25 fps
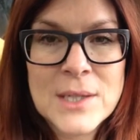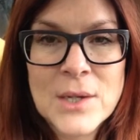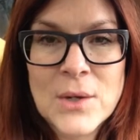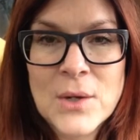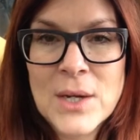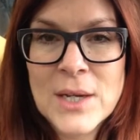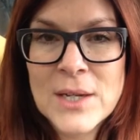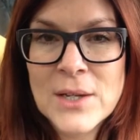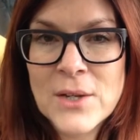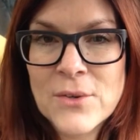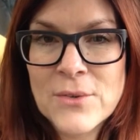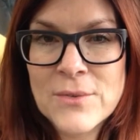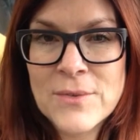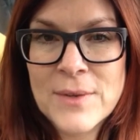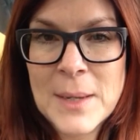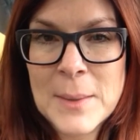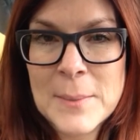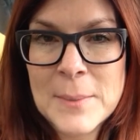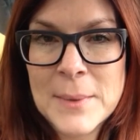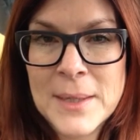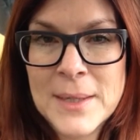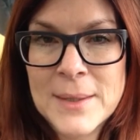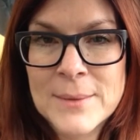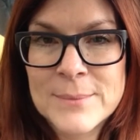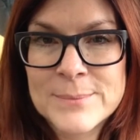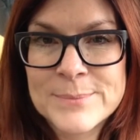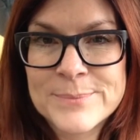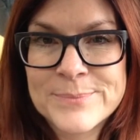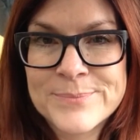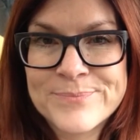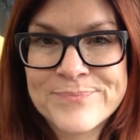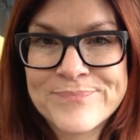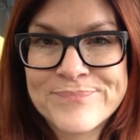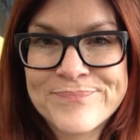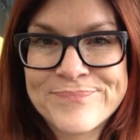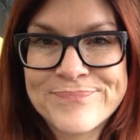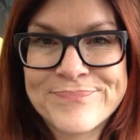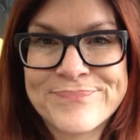hug your family.
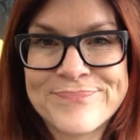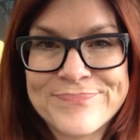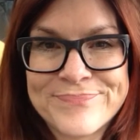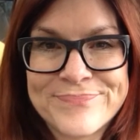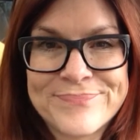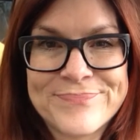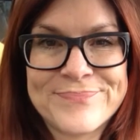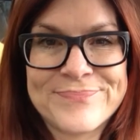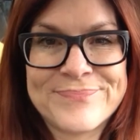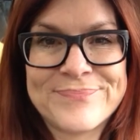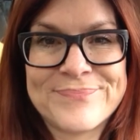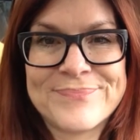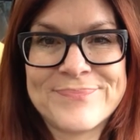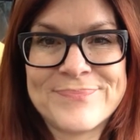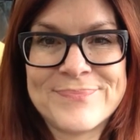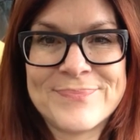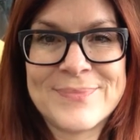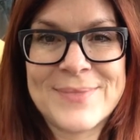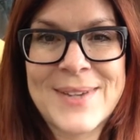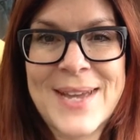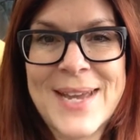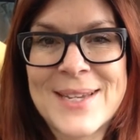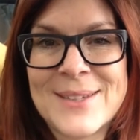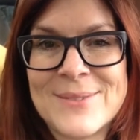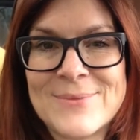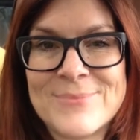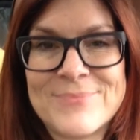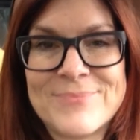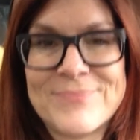Bye.